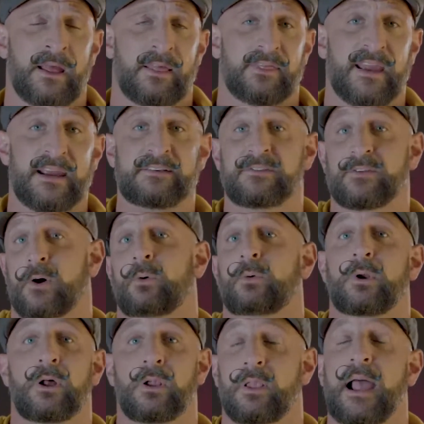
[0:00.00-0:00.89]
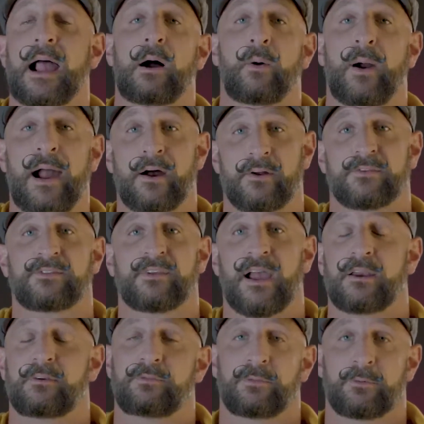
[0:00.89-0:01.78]
they don't allow
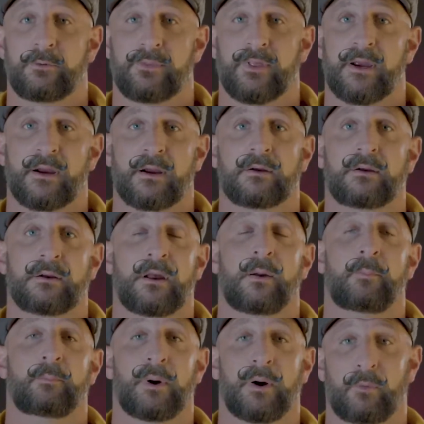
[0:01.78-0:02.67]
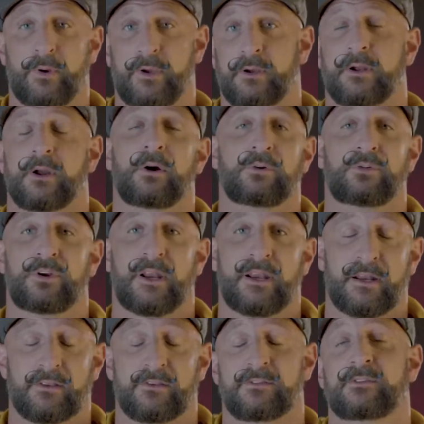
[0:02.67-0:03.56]
outside food there, but we
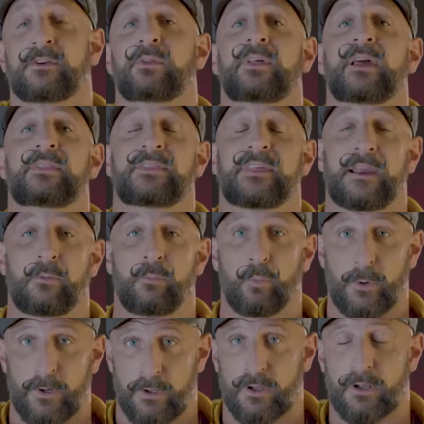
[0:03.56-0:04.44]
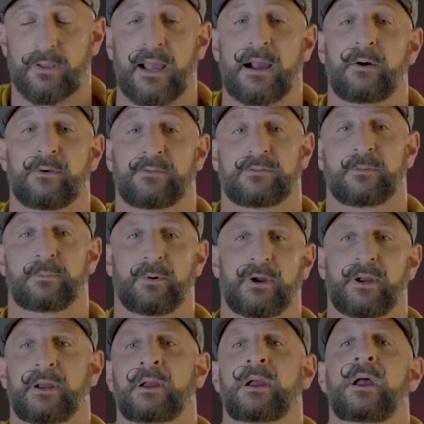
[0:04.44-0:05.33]
negotiated so that they will allow us to
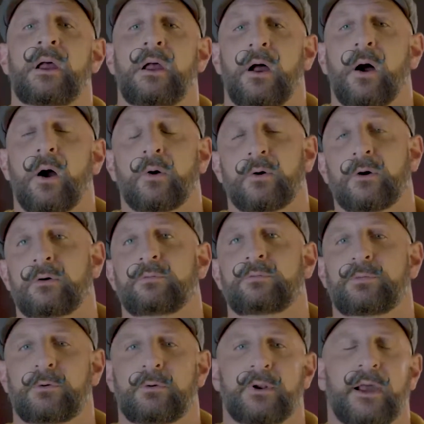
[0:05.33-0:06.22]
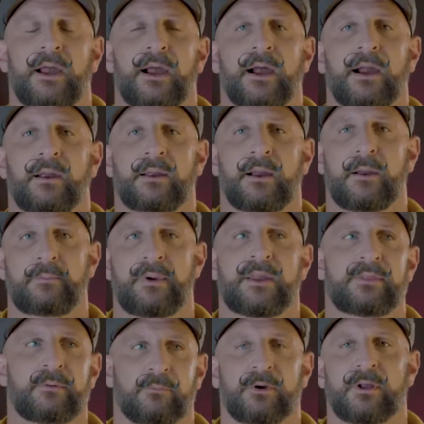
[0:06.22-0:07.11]
bring our own food. I
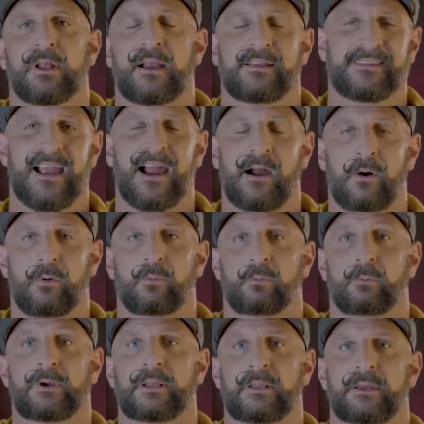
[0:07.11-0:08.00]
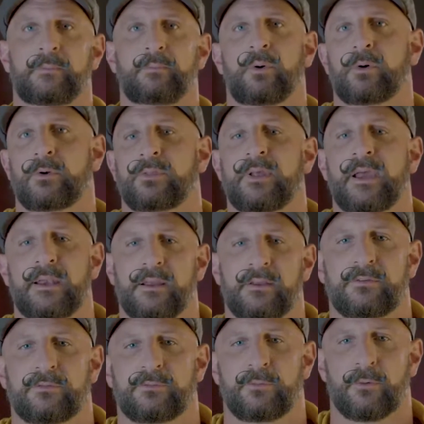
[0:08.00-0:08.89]
made them realize how really important that
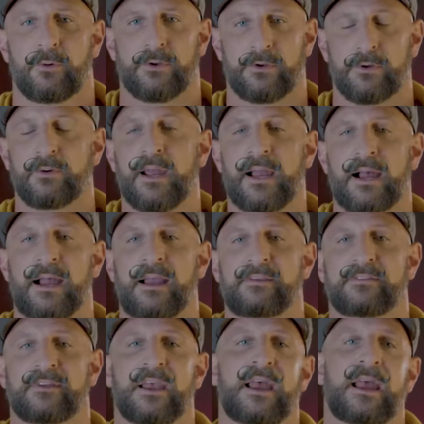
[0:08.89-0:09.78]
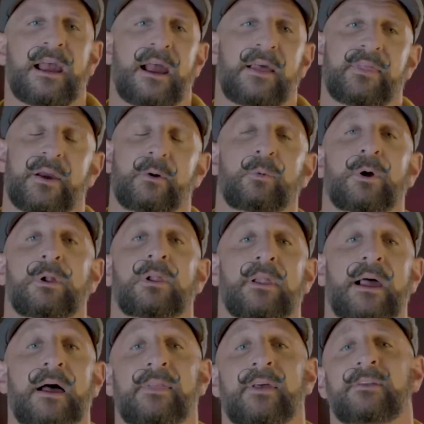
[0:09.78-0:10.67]
for you guys, and they will
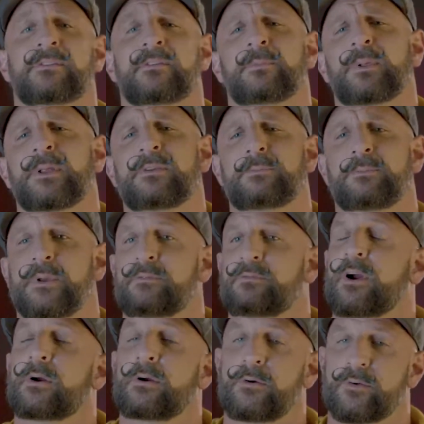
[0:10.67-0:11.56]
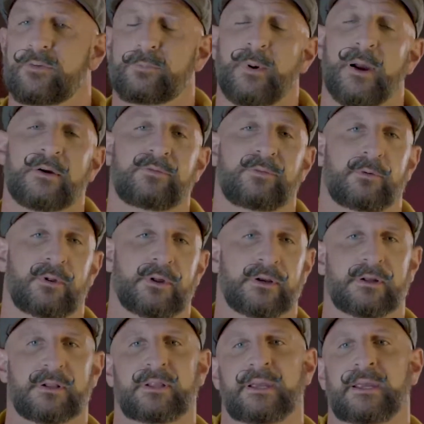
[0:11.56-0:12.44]
allow that. So please be very respectful
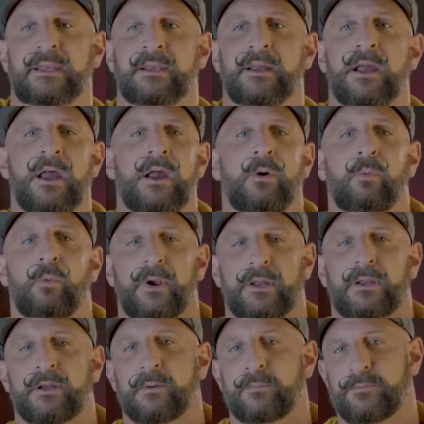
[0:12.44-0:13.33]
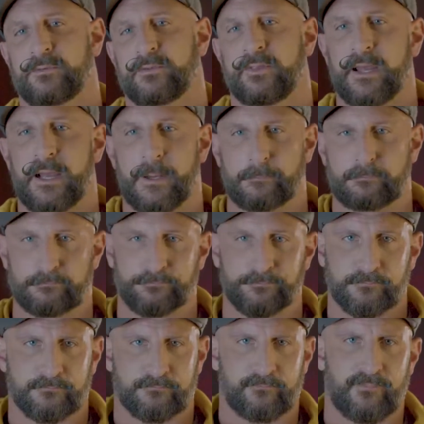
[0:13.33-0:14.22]
and clean when it comes to that.
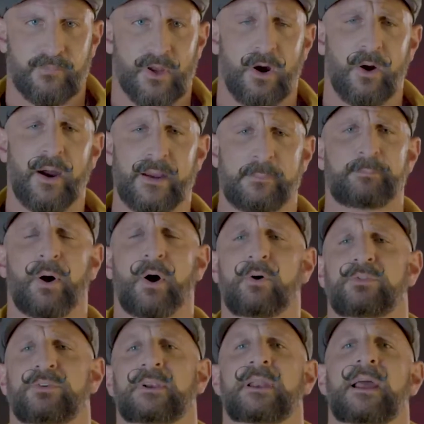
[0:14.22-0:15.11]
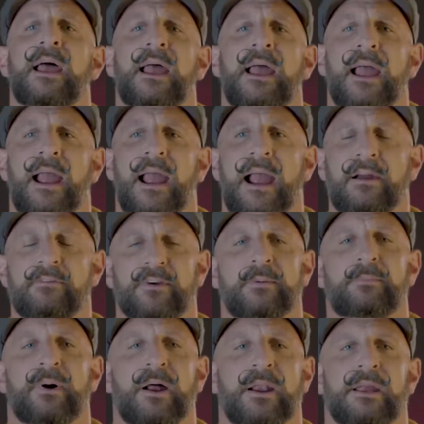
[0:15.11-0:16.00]
All right, posing.
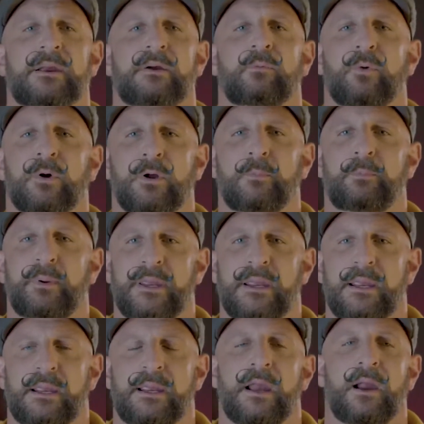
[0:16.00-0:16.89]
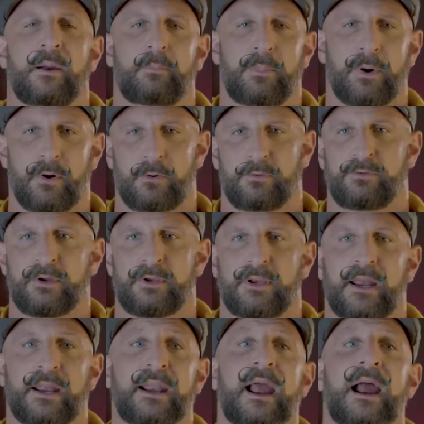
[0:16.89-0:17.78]
Everybody will be
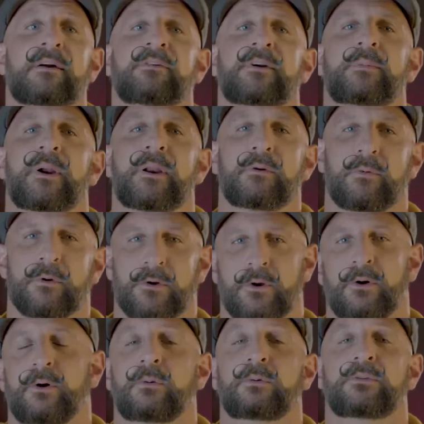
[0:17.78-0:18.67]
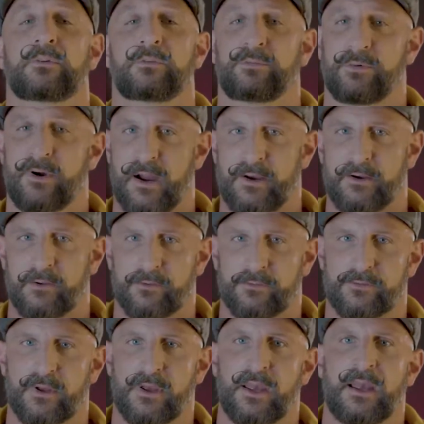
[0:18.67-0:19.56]
posing, and everybody will go to
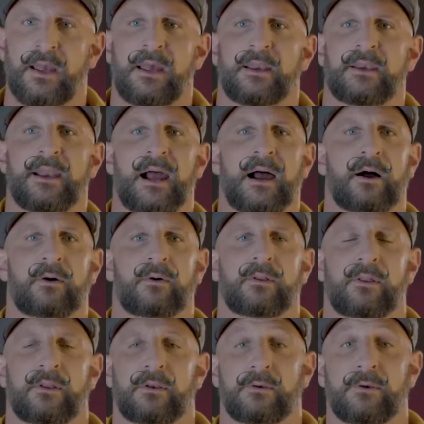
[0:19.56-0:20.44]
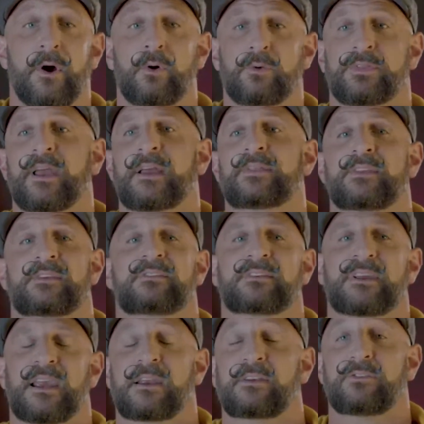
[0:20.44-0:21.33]
finals. Now, note that the
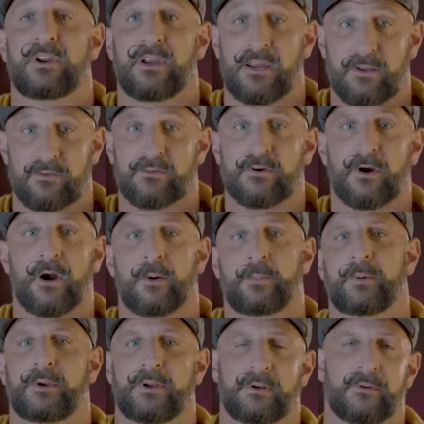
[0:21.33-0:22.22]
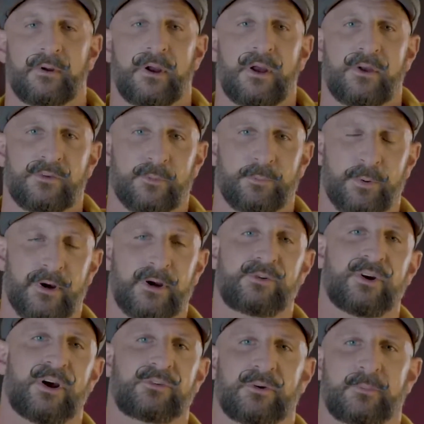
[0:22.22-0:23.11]
stage is carpeted. So
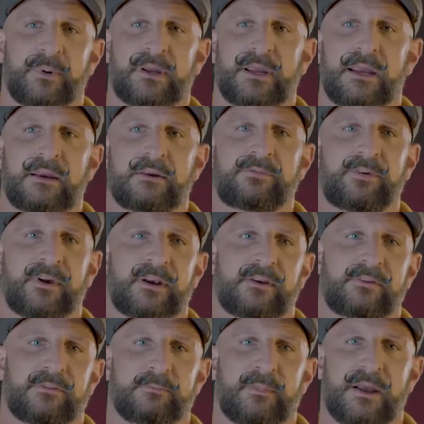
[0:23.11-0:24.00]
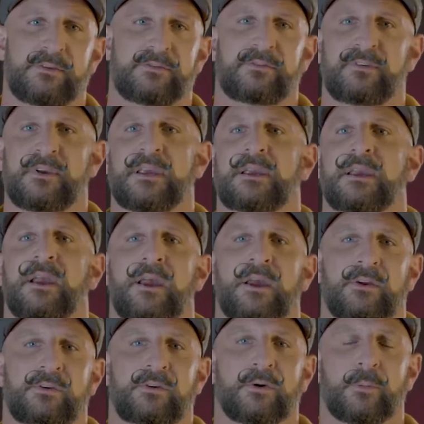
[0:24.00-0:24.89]
prejudging, bikini fitness, men's physique,
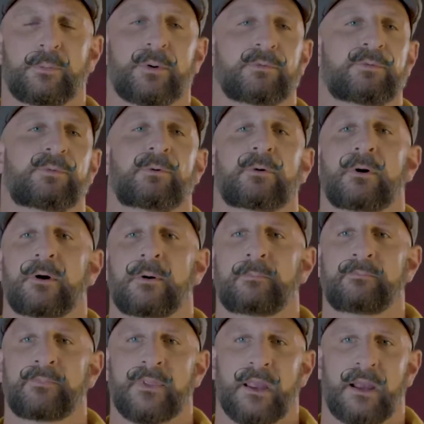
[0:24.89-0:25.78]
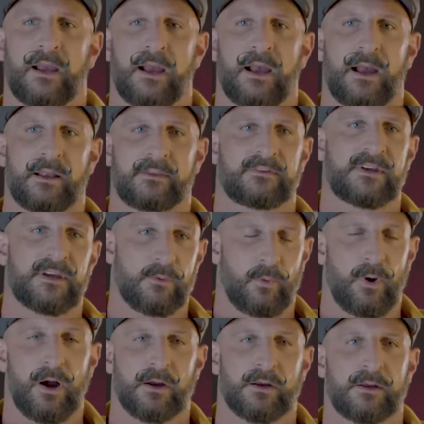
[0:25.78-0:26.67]
you'll perform
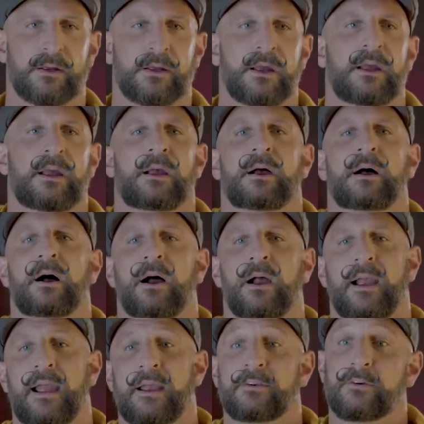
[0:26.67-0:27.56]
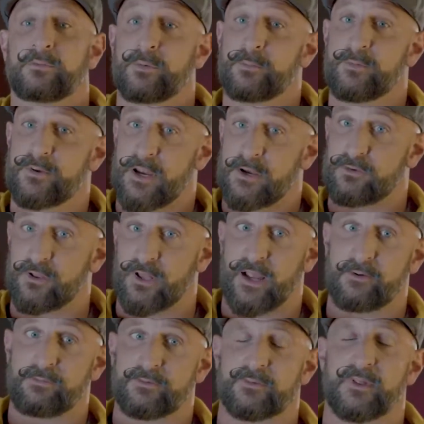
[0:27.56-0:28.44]
T-walk. Enter from stage
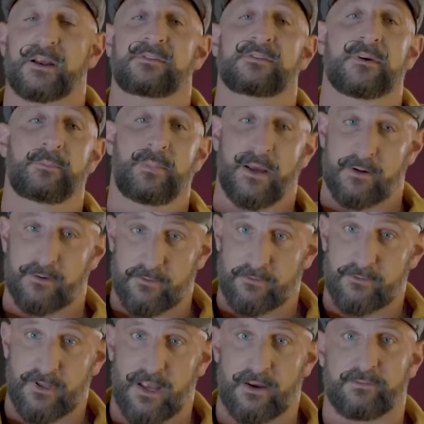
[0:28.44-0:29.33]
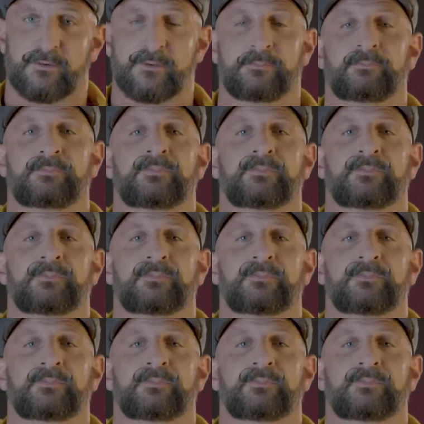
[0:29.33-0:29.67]
left, that's competitors left.